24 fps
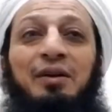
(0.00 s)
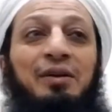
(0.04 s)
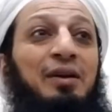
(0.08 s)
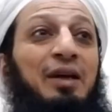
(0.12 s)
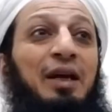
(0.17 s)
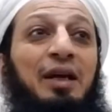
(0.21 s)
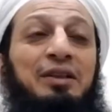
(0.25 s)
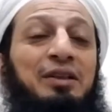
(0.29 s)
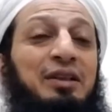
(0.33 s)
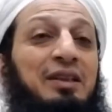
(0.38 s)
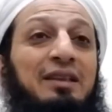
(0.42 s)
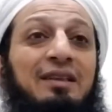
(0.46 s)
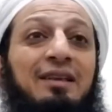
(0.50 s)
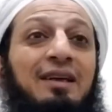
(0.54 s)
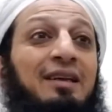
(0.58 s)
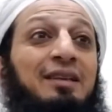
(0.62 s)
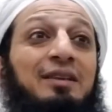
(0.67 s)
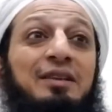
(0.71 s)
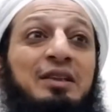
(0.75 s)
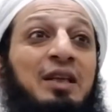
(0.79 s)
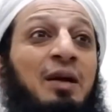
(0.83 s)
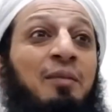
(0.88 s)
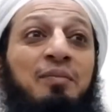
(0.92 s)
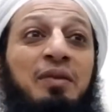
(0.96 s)
it's
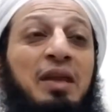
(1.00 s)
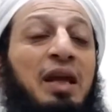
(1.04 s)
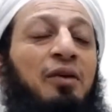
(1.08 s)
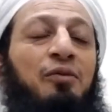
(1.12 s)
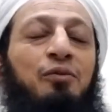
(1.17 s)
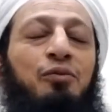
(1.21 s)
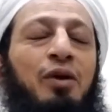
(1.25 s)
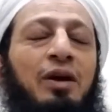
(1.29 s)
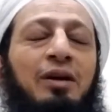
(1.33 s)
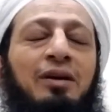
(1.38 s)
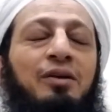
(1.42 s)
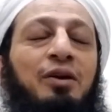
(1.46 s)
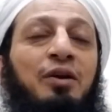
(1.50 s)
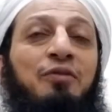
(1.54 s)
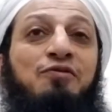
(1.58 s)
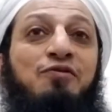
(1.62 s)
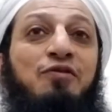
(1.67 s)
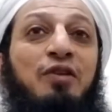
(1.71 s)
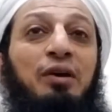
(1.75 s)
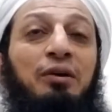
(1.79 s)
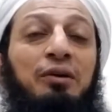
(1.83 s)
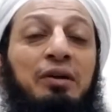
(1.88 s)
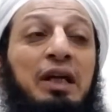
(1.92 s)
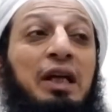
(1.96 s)
something, what, if
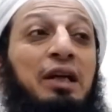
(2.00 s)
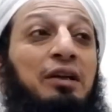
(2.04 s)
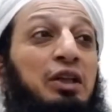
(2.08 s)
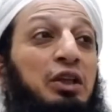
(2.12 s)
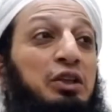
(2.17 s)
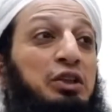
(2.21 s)
we read the